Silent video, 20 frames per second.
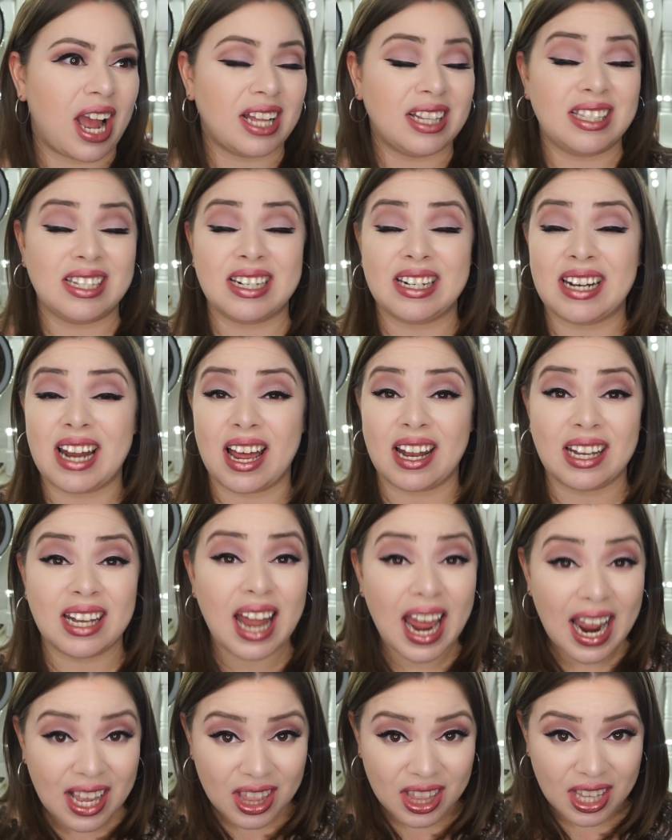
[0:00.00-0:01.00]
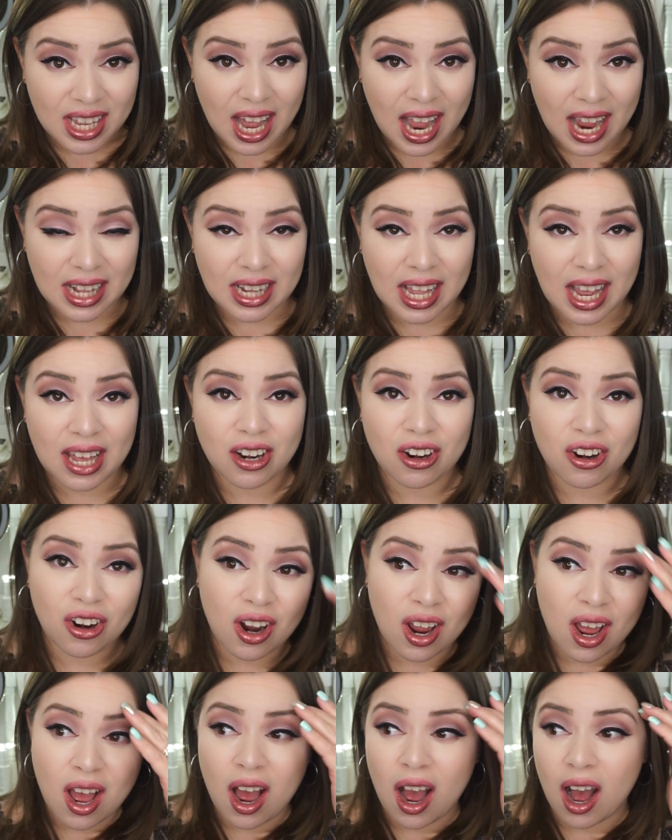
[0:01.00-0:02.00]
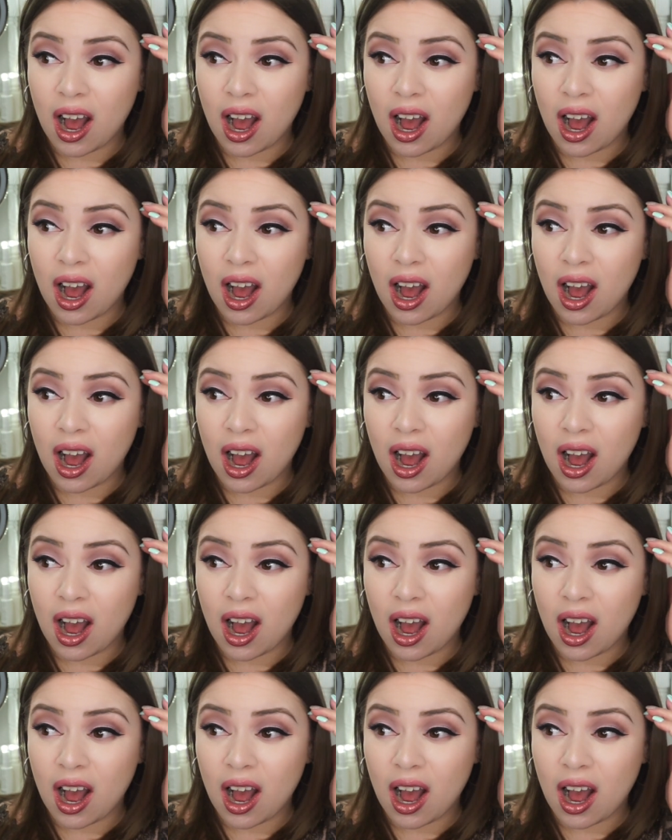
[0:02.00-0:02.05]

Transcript: I did not like the eyeliner.